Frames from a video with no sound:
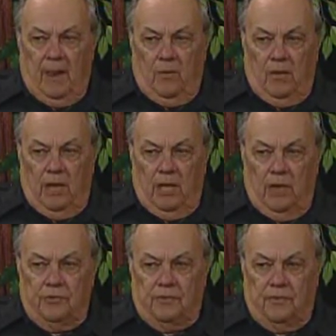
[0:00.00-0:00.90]
When I
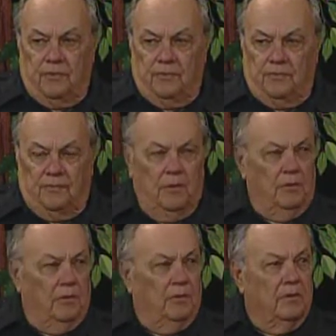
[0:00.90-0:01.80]
go to a
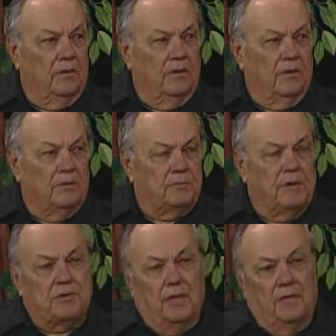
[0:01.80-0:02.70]
funeral,
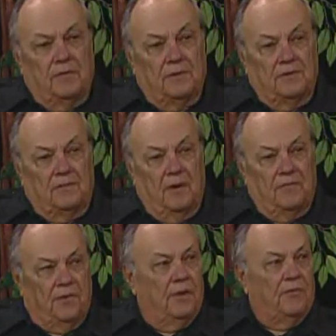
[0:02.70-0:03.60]
especially if it's a
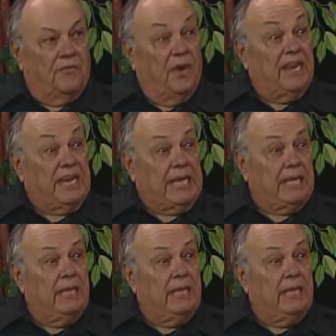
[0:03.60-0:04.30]
firefighter friend,